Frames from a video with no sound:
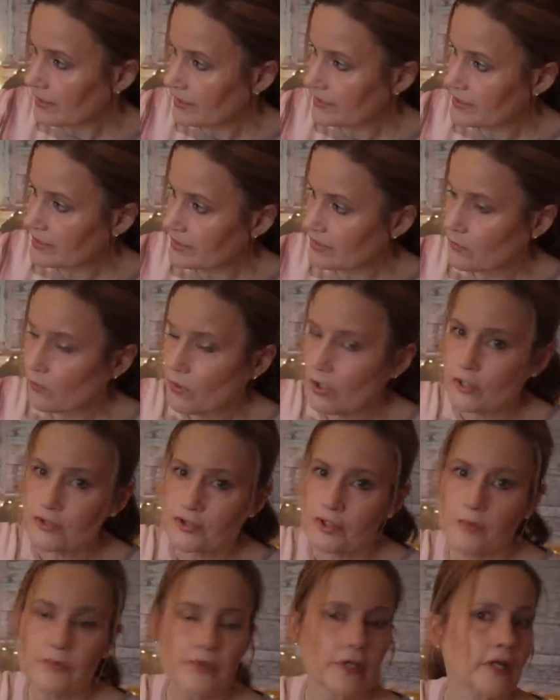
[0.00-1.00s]
it in the
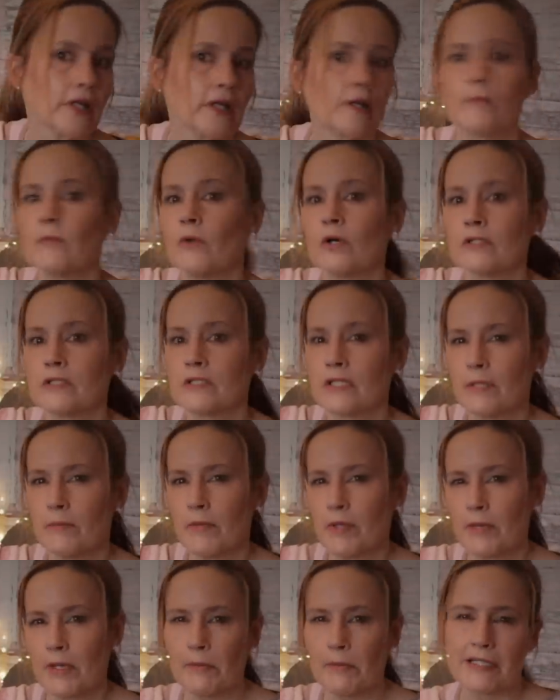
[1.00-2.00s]
wardrobe thinking one day
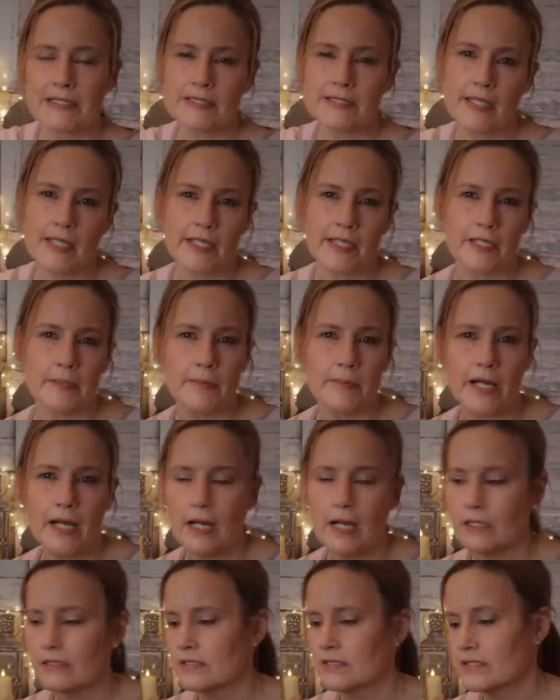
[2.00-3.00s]
maybe I might take it
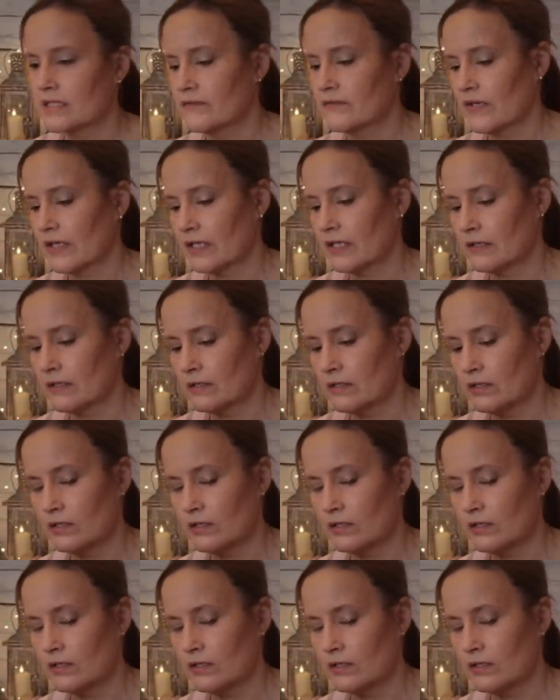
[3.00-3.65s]
apart and see if I can,